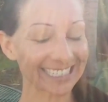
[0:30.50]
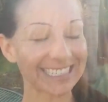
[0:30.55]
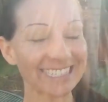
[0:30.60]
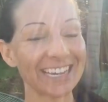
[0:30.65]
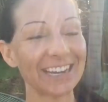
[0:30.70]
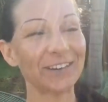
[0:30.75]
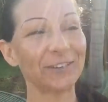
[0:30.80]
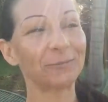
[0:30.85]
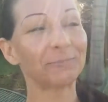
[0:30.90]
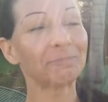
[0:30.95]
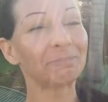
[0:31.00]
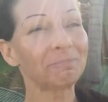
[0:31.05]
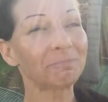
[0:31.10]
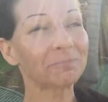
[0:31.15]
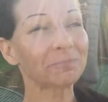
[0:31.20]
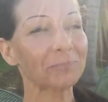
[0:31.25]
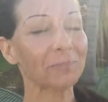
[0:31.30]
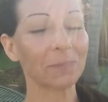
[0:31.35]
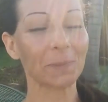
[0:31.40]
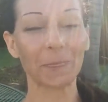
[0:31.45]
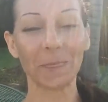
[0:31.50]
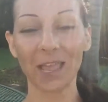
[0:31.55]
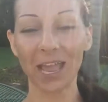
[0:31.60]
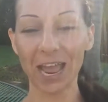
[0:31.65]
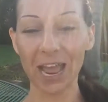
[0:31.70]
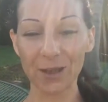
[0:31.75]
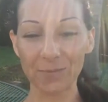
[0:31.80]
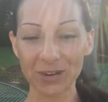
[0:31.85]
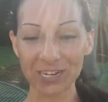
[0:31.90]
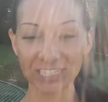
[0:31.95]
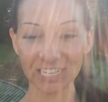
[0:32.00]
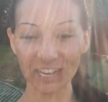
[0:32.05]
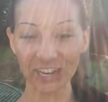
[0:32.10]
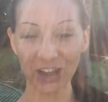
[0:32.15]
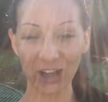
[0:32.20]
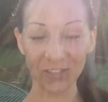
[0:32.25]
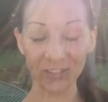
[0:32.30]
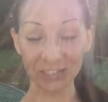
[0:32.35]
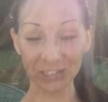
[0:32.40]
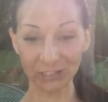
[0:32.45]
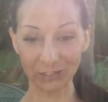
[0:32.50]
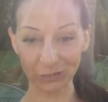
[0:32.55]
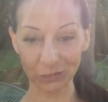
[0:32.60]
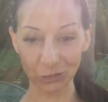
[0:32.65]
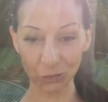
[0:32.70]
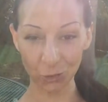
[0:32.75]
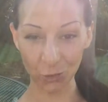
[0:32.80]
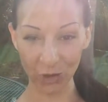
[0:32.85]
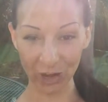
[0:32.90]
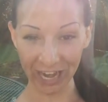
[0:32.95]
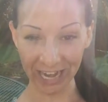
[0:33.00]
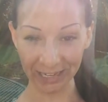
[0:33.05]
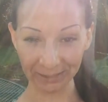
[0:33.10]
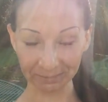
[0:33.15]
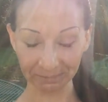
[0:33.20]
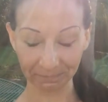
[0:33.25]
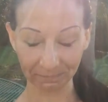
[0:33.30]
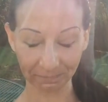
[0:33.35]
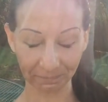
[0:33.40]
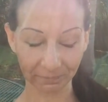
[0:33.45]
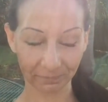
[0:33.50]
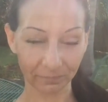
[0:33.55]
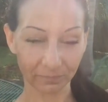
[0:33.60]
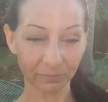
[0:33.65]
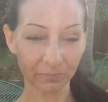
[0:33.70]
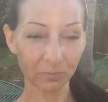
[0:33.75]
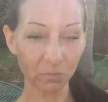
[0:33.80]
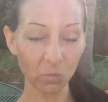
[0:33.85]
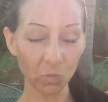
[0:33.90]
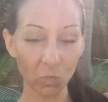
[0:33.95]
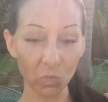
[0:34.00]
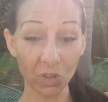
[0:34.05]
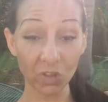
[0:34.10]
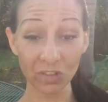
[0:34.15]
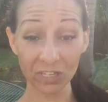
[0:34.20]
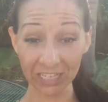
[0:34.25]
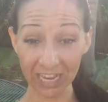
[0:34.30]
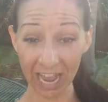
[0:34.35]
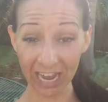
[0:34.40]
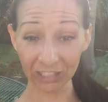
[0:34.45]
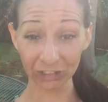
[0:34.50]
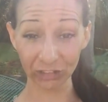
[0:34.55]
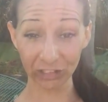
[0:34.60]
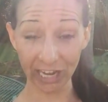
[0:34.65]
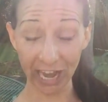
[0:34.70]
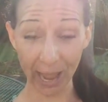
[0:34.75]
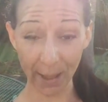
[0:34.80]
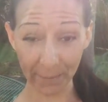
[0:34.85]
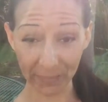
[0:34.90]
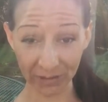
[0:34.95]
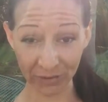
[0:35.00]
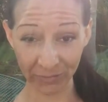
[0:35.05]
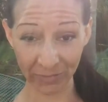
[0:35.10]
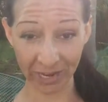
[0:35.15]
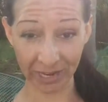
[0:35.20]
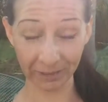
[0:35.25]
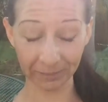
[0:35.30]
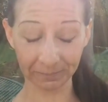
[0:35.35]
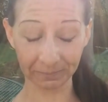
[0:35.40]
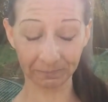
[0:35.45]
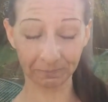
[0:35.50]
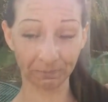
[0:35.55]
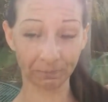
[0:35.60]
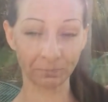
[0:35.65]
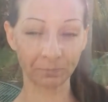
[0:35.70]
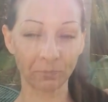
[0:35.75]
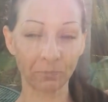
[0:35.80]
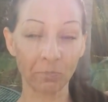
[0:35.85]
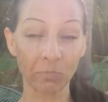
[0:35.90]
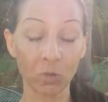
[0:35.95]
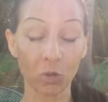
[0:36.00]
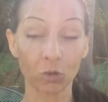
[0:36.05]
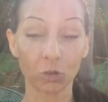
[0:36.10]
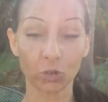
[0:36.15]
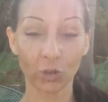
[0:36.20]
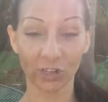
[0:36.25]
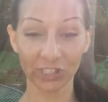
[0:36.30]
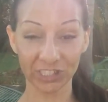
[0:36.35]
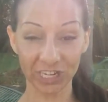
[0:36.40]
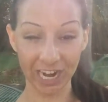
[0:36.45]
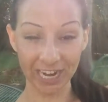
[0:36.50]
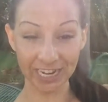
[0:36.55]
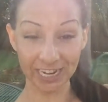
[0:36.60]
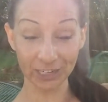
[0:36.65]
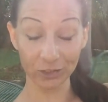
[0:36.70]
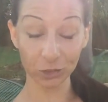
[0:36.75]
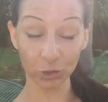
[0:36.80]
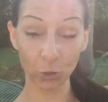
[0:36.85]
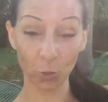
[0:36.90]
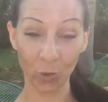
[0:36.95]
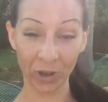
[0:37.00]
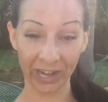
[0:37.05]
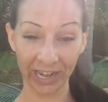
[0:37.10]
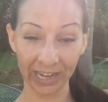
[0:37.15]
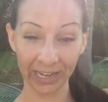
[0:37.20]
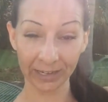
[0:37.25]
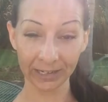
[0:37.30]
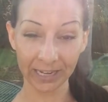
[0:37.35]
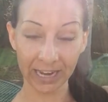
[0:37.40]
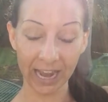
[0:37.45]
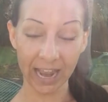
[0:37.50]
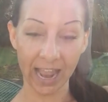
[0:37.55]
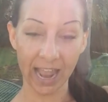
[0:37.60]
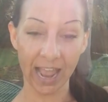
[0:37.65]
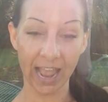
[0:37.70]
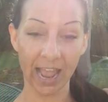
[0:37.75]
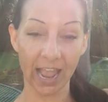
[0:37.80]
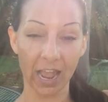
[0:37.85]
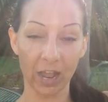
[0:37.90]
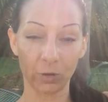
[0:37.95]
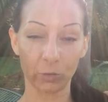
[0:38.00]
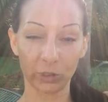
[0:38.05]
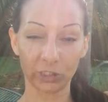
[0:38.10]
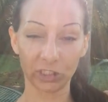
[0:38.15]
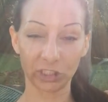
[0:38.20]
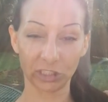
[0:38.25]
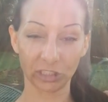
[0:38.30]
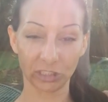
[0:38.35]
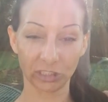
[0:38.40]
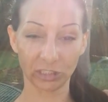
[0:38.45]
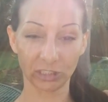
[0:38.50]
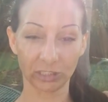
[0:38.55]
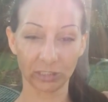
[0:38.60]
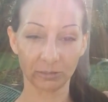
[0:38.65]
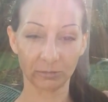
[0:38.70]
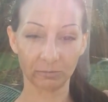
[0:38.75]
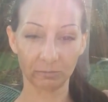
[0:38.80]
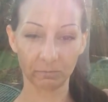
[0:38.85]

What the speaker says: So I'm going to tell y'all this little story. This actually happened to me. So I was 19 or 20, which is